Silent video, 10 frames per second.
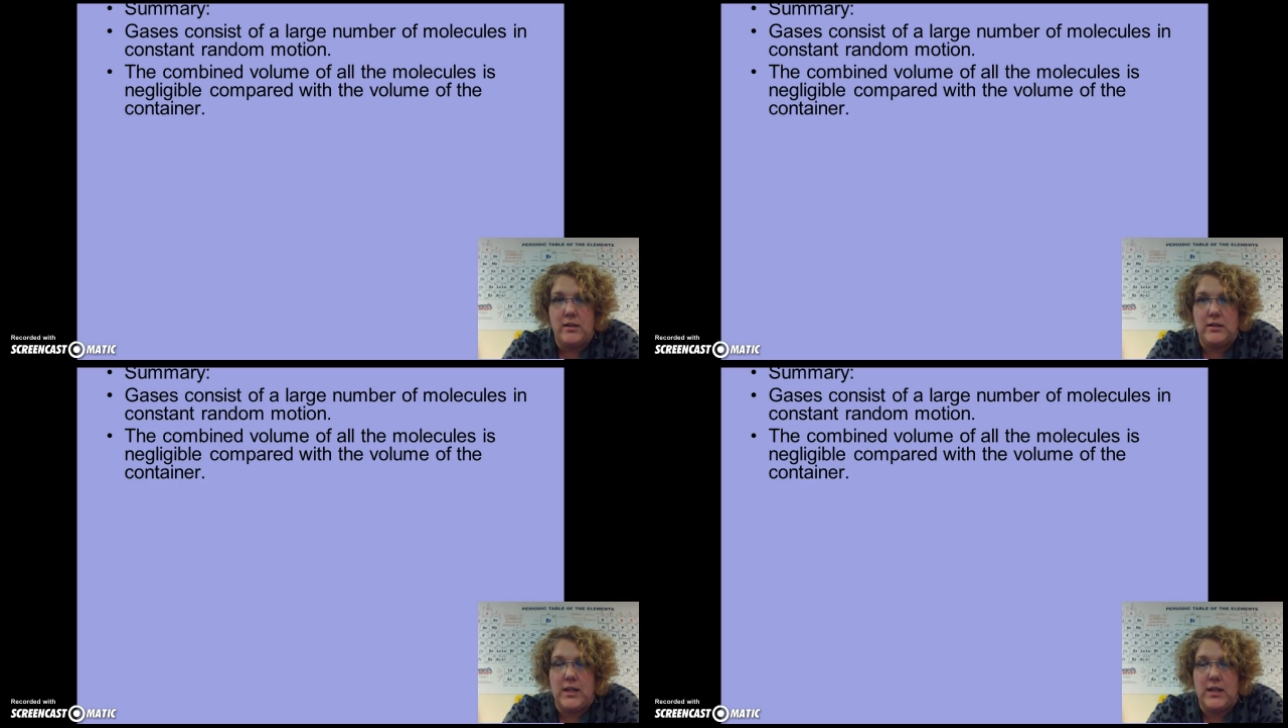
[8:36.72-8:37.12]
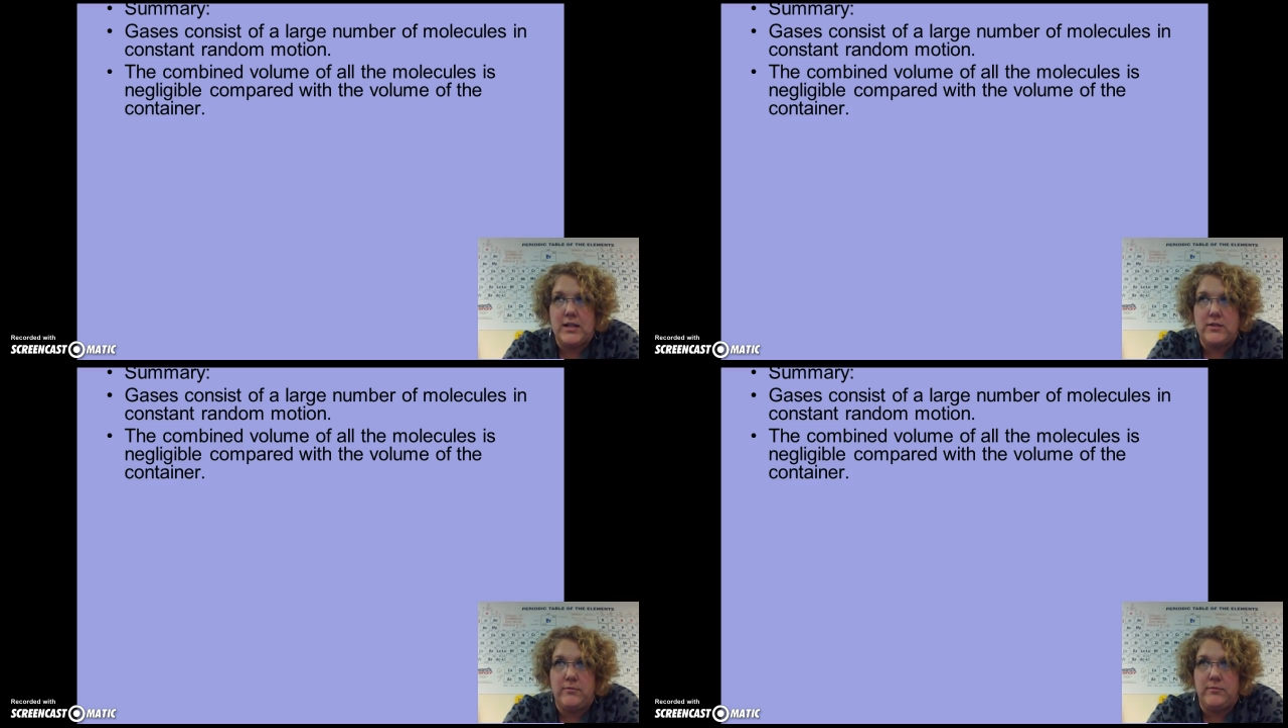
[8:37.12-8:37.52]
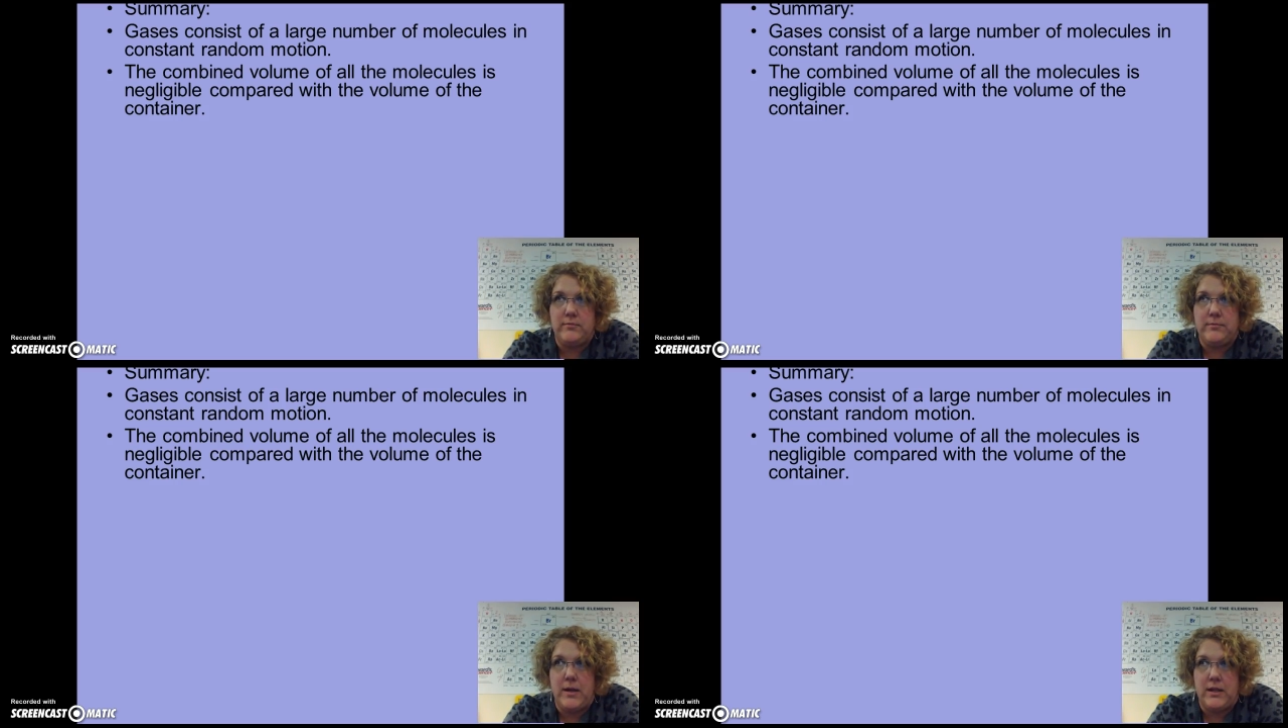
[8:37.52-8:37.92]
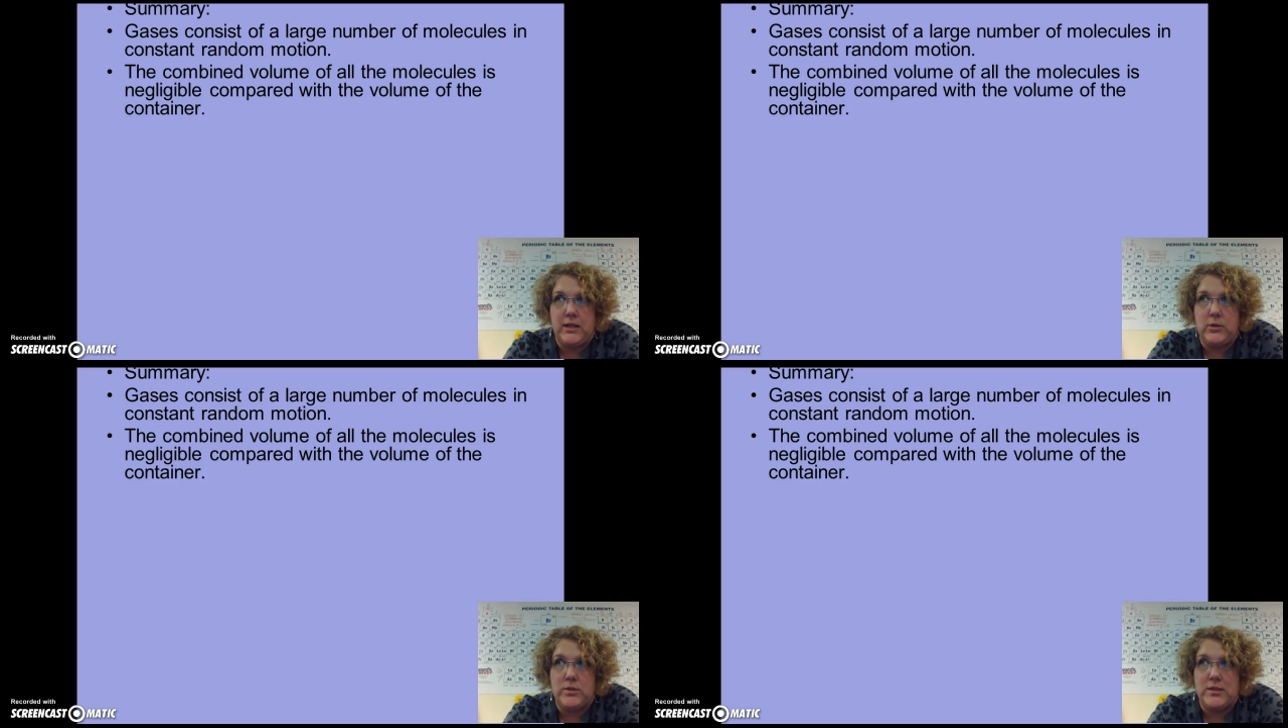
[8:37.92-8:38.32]
the gas
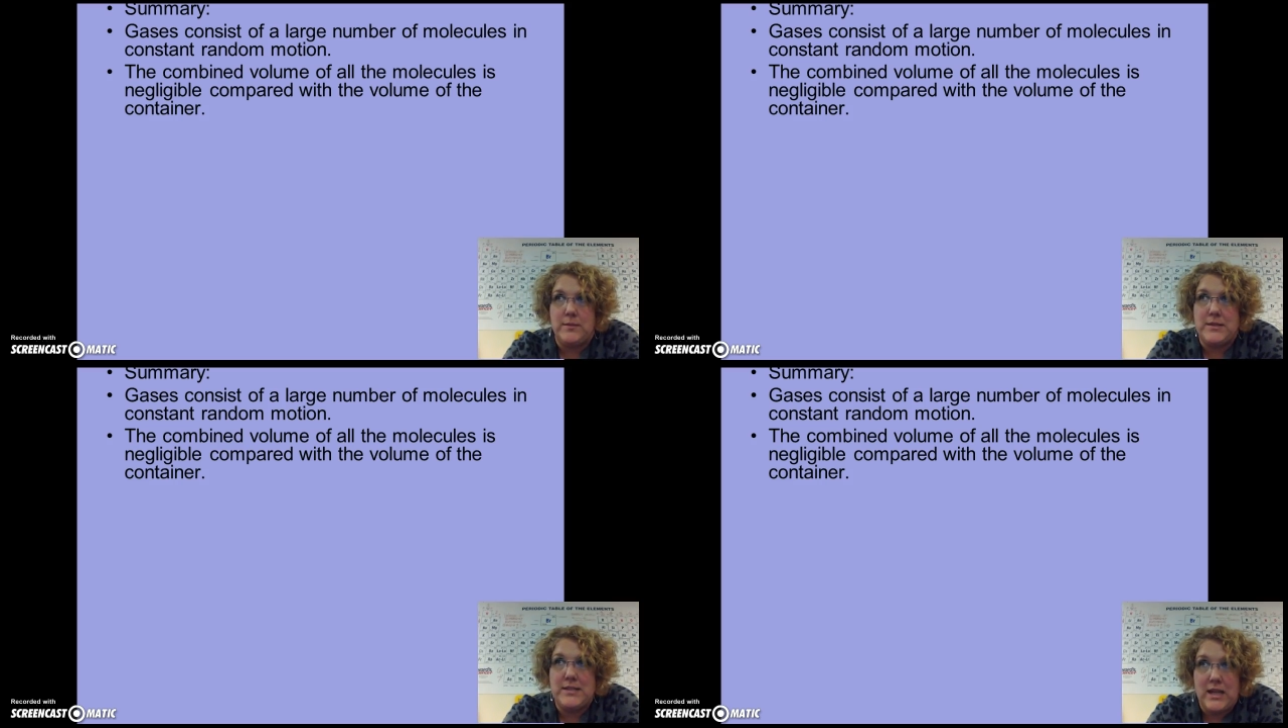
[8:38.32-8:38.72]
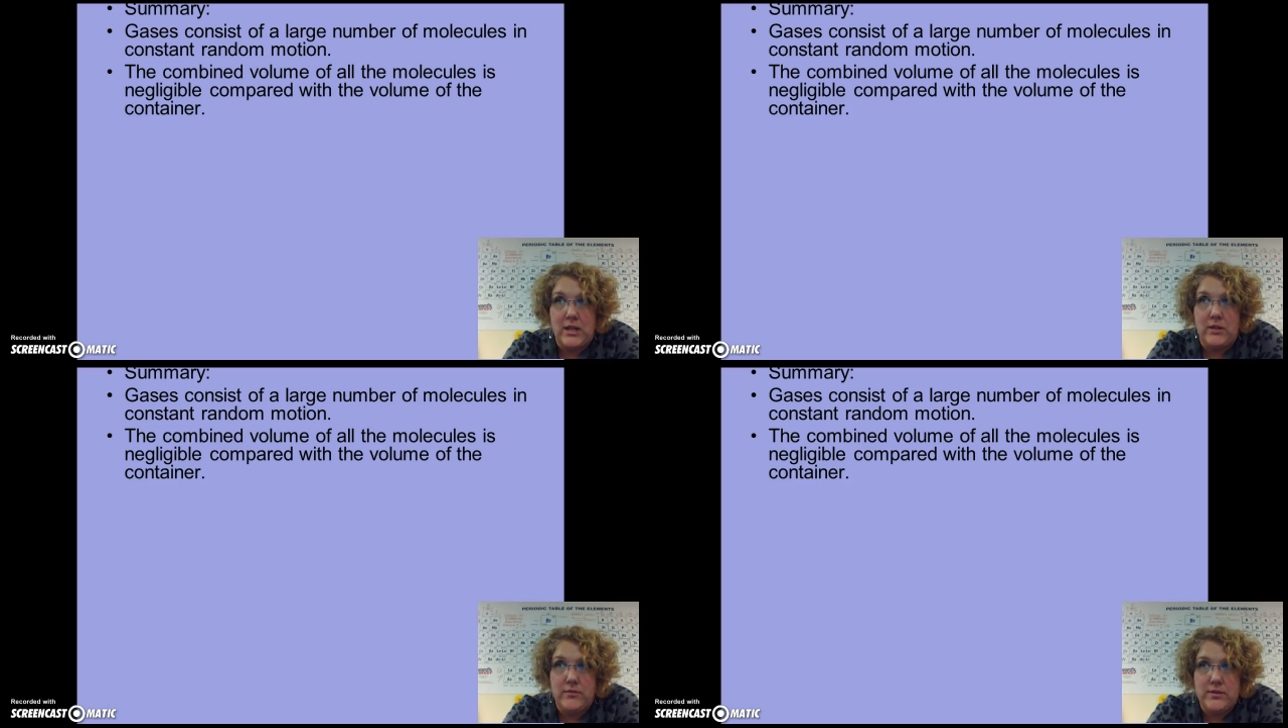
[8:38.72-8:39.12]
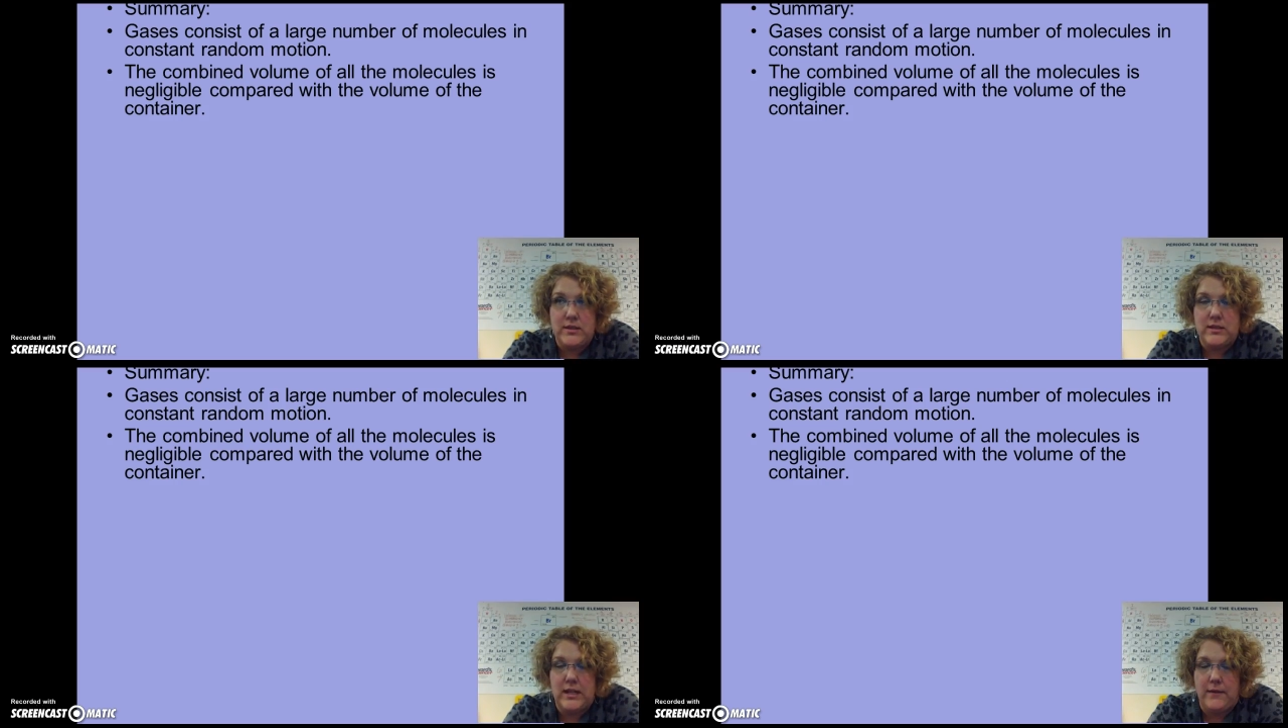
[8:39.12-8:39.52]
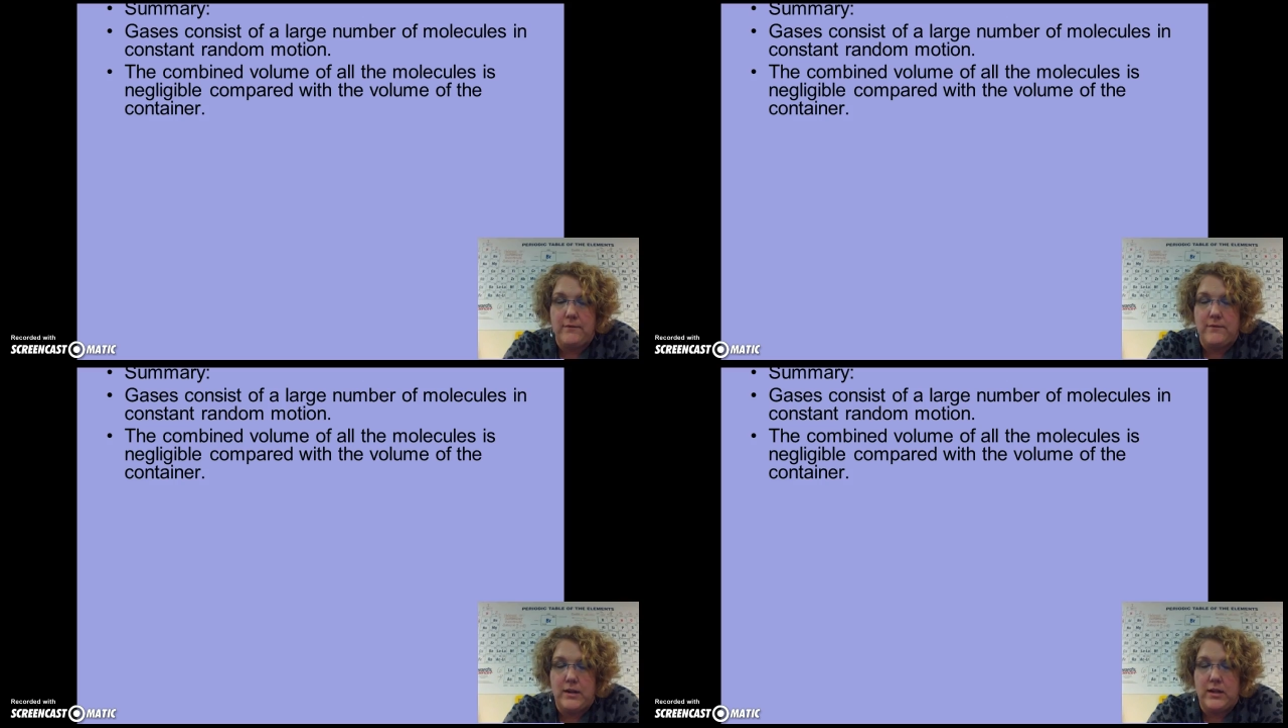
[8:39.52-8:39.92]
molecules themselves take
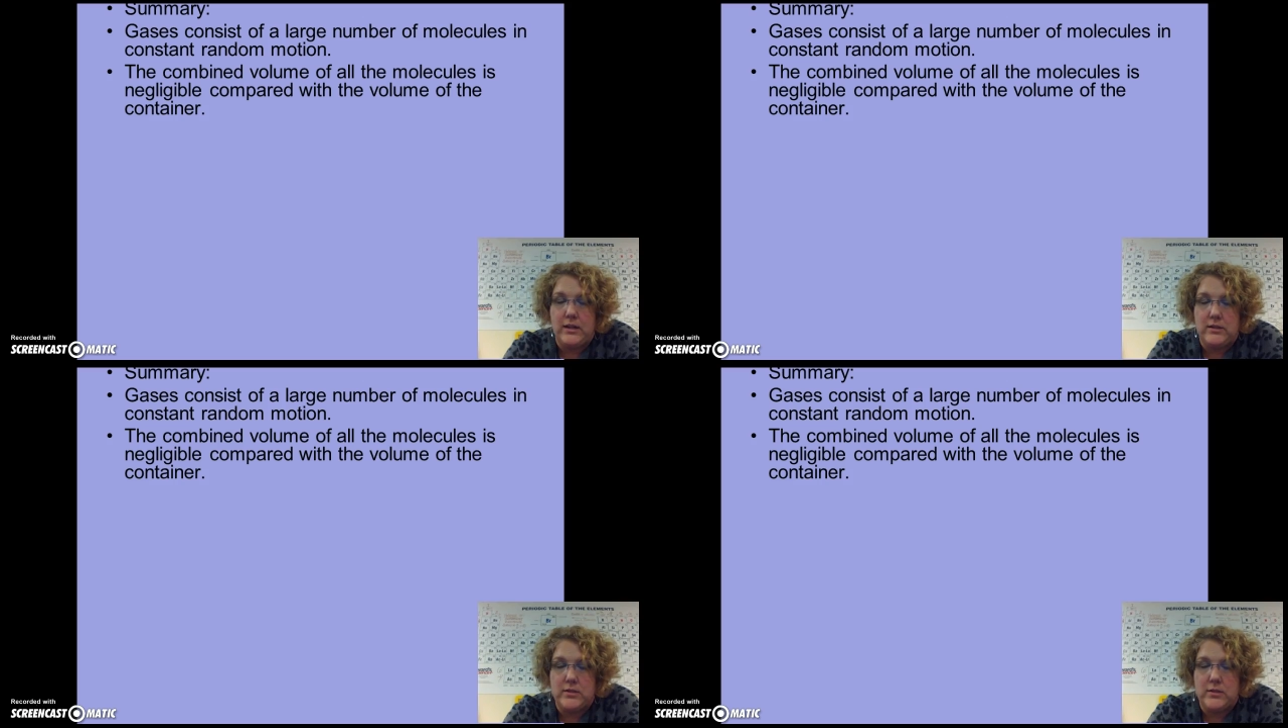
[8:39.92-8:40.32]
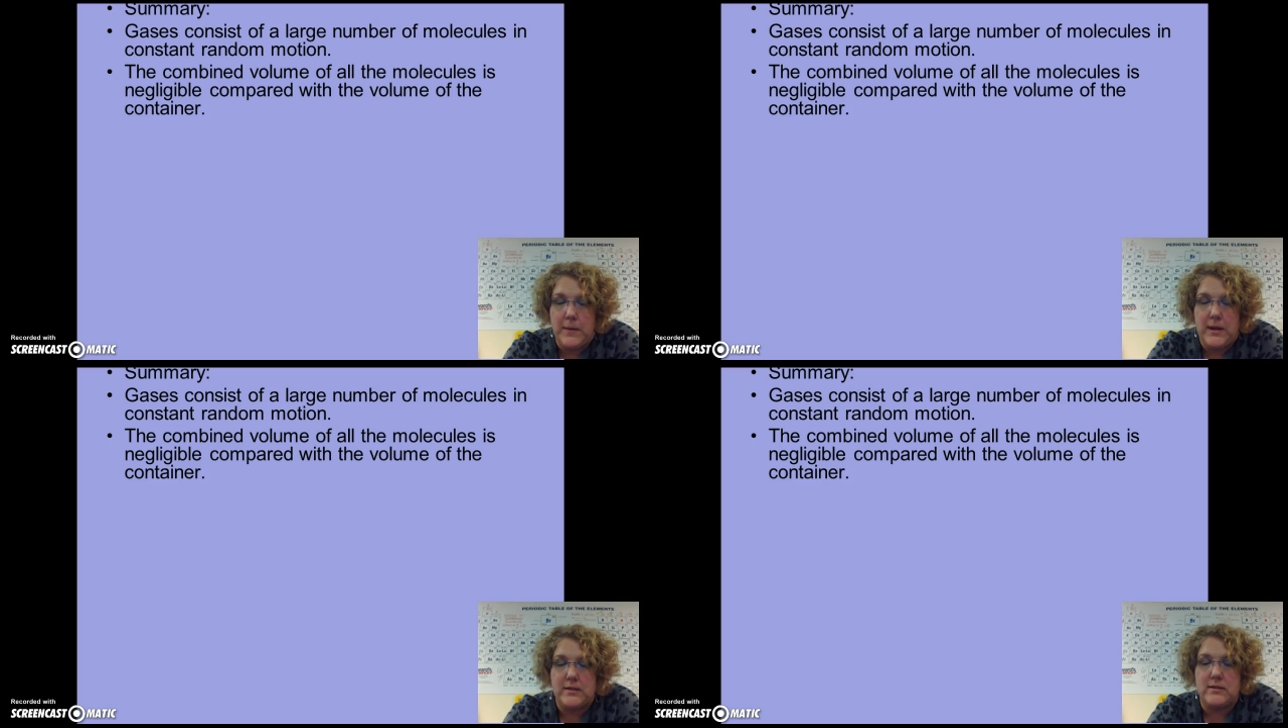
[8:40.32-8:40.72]
up very little space.